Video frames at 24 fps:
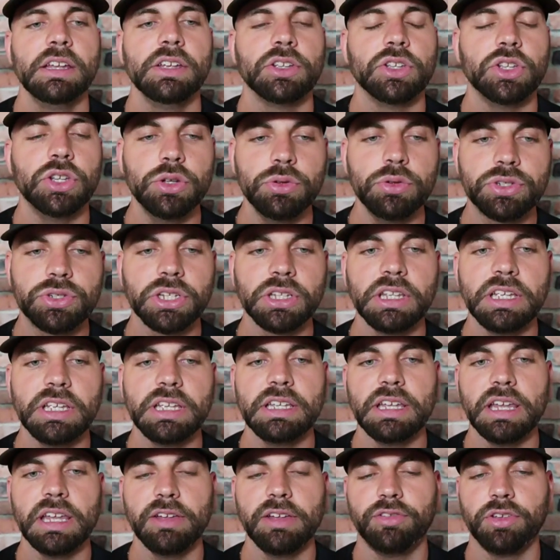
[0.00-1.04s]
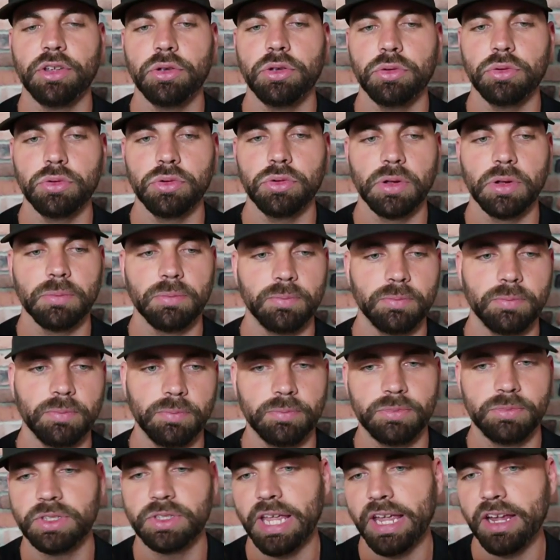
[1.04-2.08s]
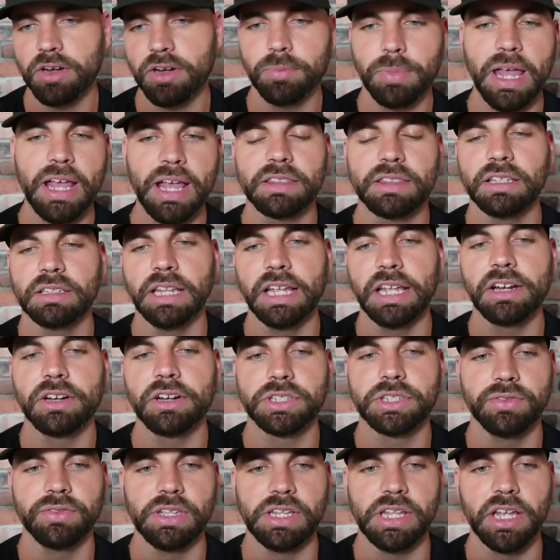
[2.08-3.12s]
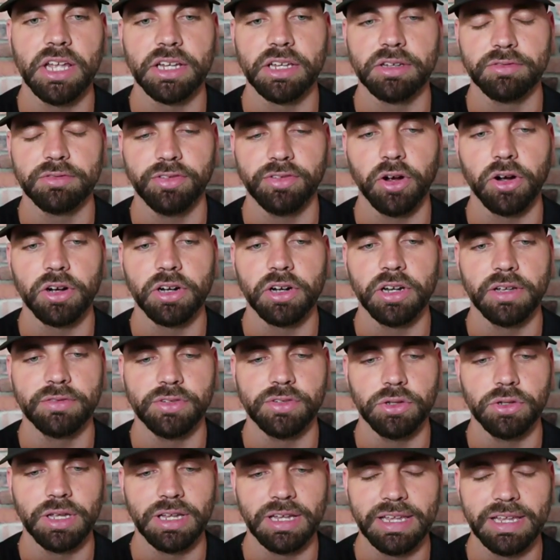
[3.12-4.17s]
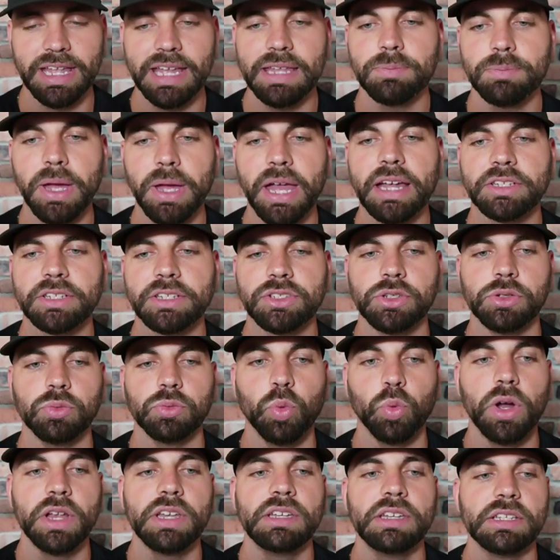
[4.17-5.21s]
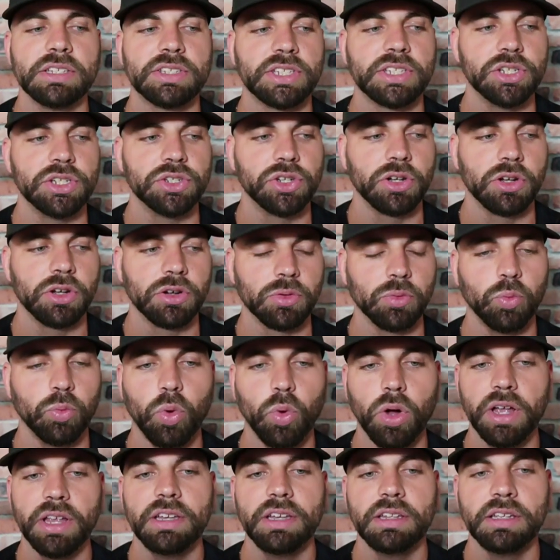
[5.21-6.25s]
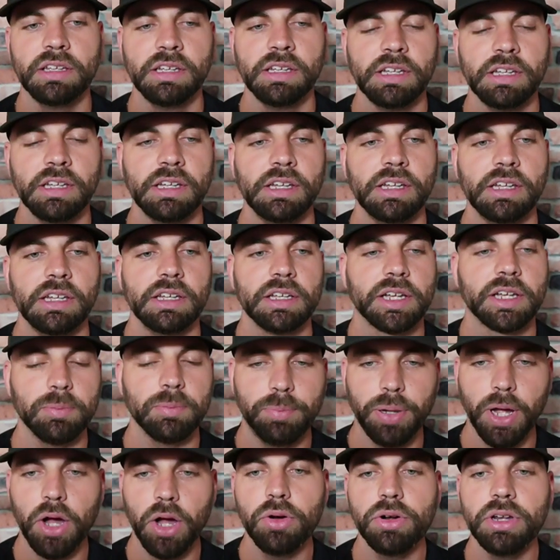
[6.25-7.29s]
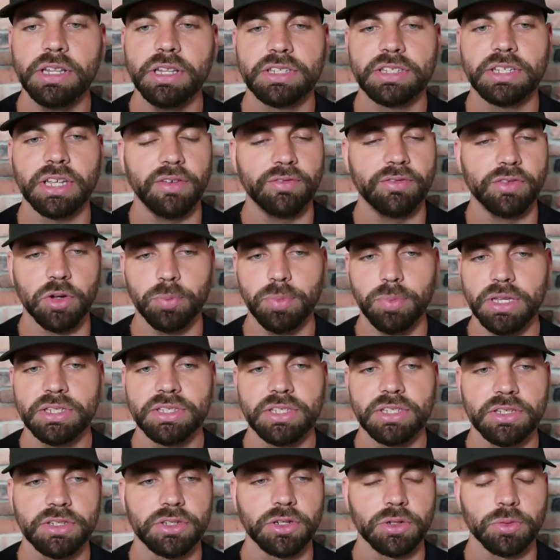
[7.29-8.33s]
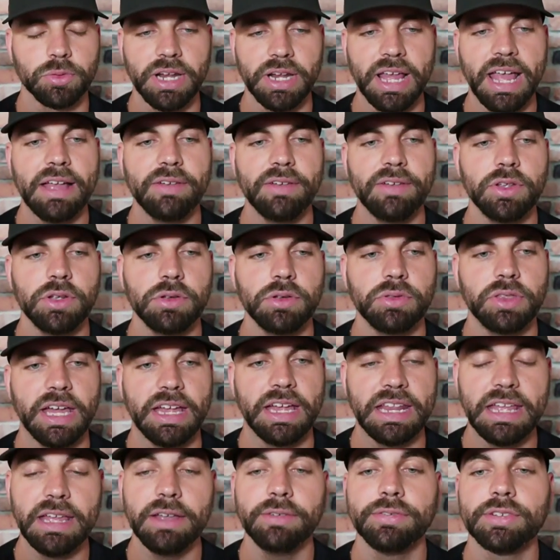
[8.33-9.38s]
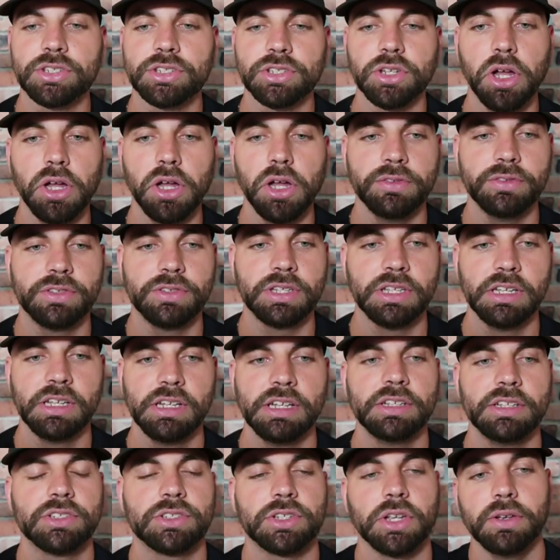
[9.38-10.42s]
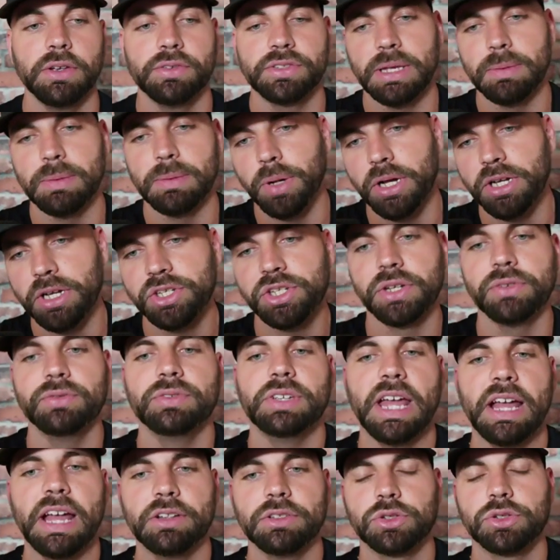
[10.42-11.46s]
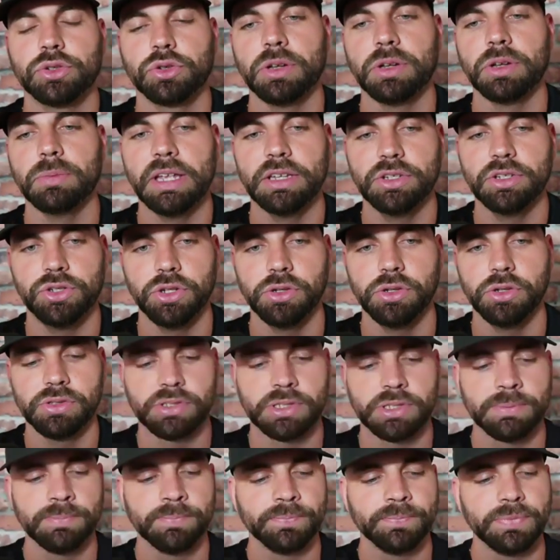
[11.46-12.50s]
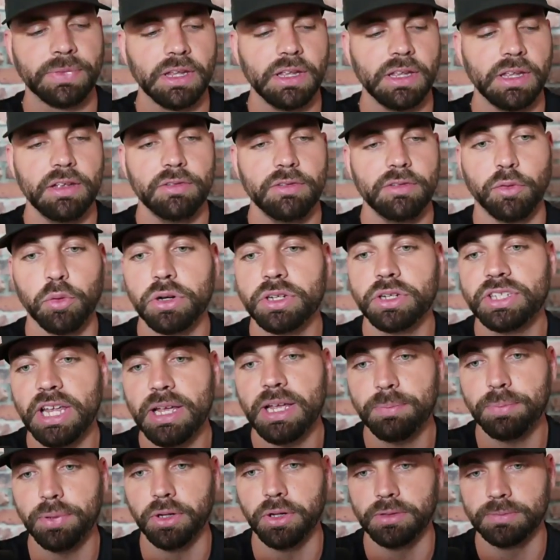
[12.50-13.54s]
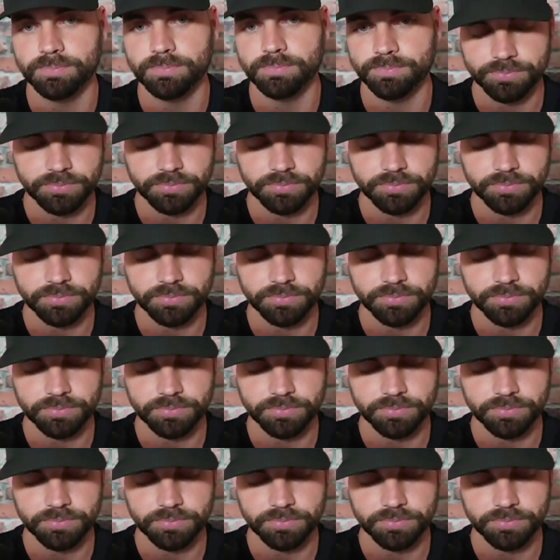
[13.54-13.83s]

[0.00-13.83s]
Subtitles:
Usually, if you tear back the layers of the onion far enough, you can get back to one decision or one components of your business or what have you that, if solved, solves a bunch of downstream issues. For example,